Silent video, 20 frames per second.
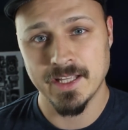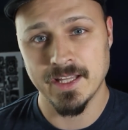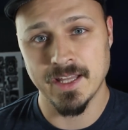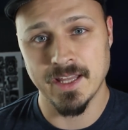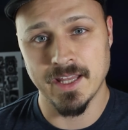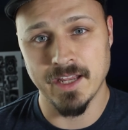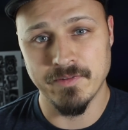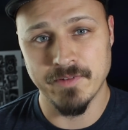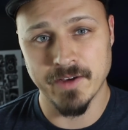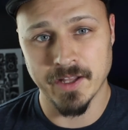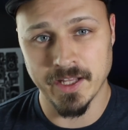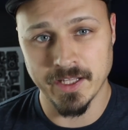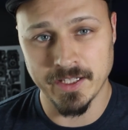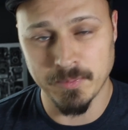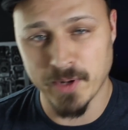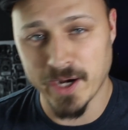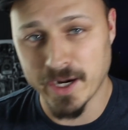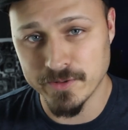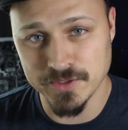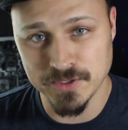they felt like the
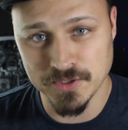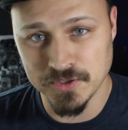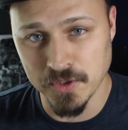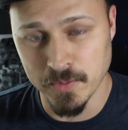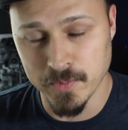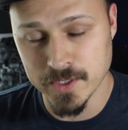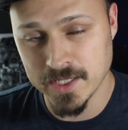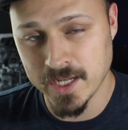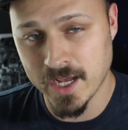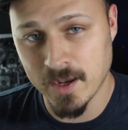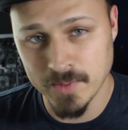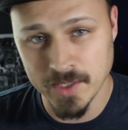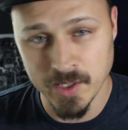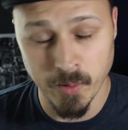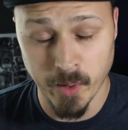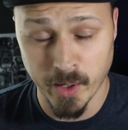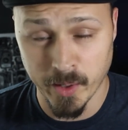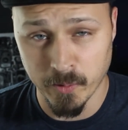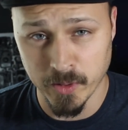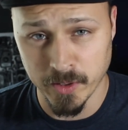bride was a super snob and they
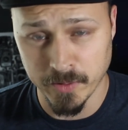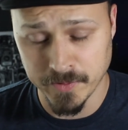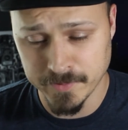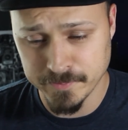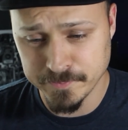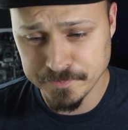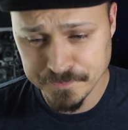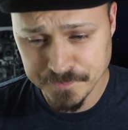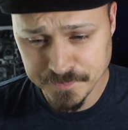want to work with them.